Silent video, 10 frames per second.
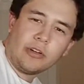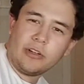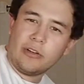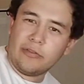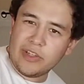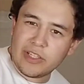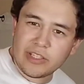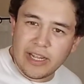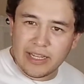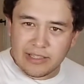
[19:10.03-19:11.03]
you know, vintage
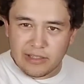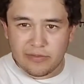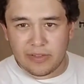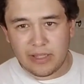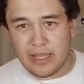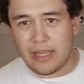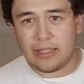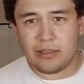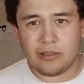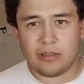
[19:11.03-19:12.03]
hats and stuff like that.